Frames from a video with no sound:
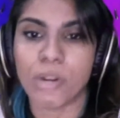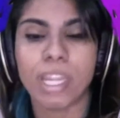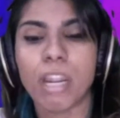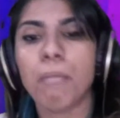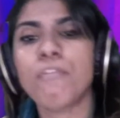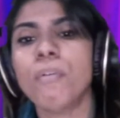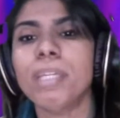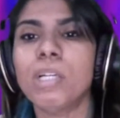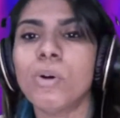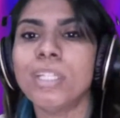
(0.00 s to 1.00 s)
Okay, now before
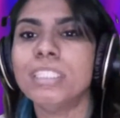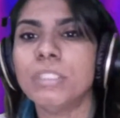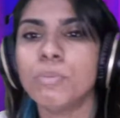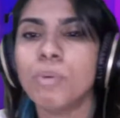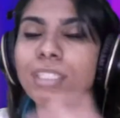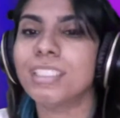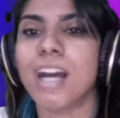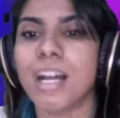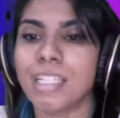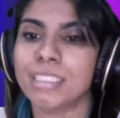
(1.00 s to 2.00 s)
we go into what
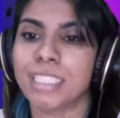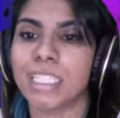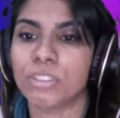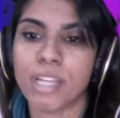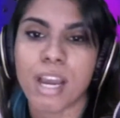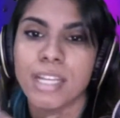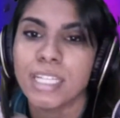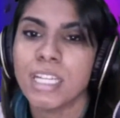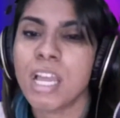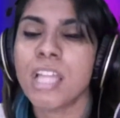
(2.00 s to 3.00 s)
Akala says regarding